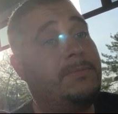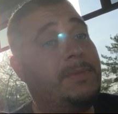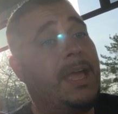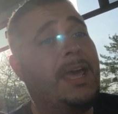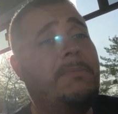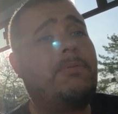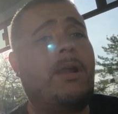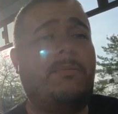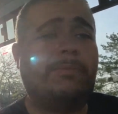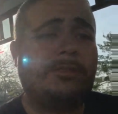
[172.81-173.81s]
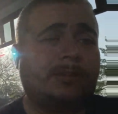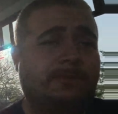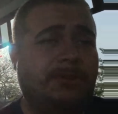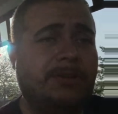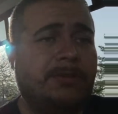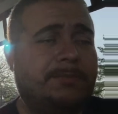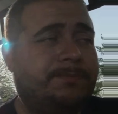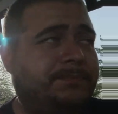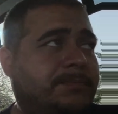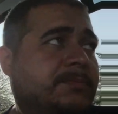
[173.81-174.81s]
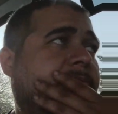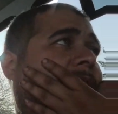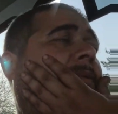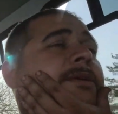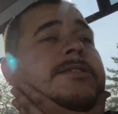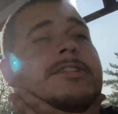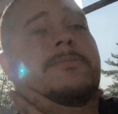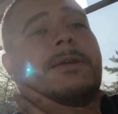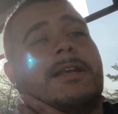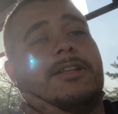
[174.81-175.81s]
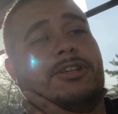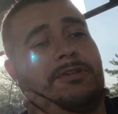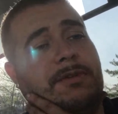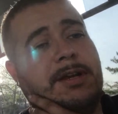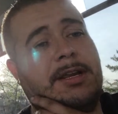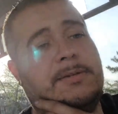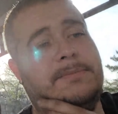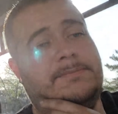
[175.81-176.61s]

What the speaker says: I had a problem with this vehicle. I wanted to explain that to you right now.